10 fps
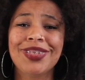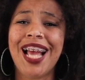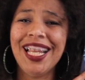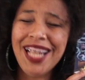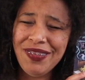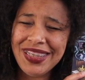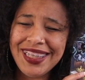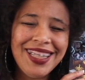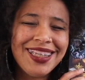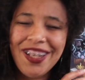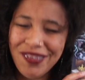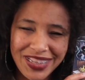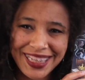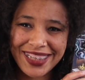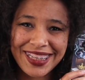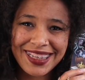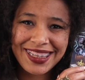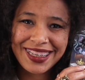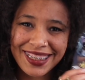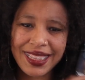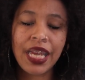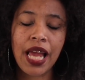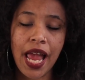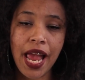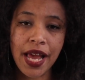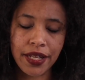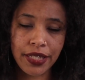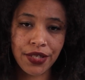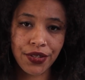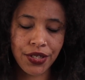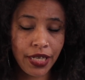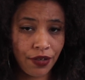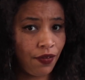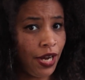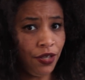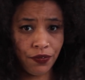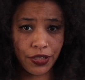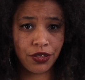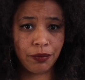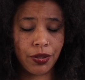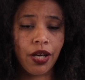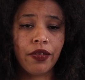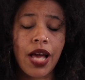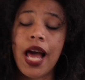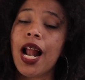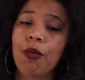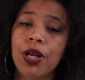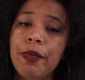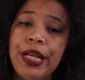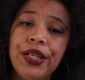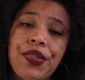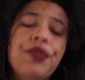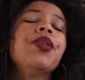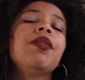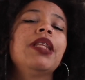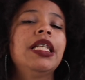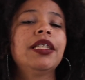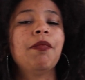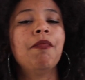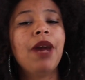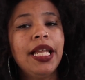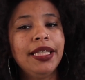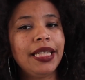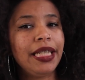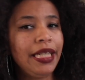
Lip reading: I love it. I just love this series. And the third and final fiction book that I want to make it through this month